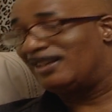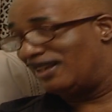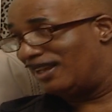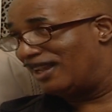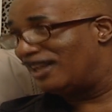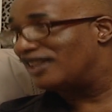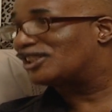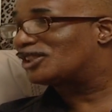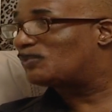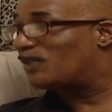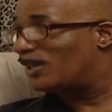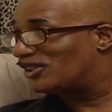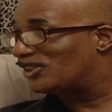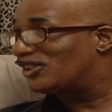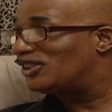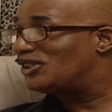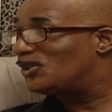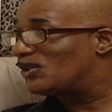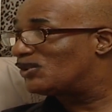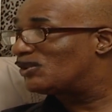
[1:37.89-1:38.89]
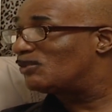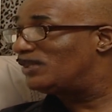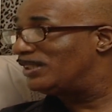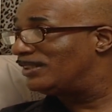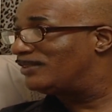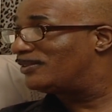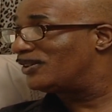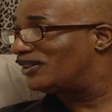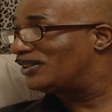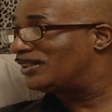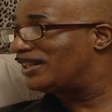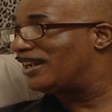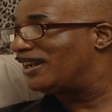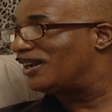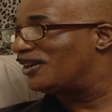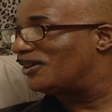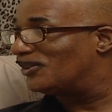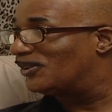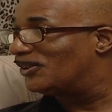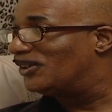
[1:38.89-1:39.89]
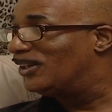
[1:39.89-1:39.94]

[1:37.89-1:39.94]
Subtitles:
Especially you're a big girl now.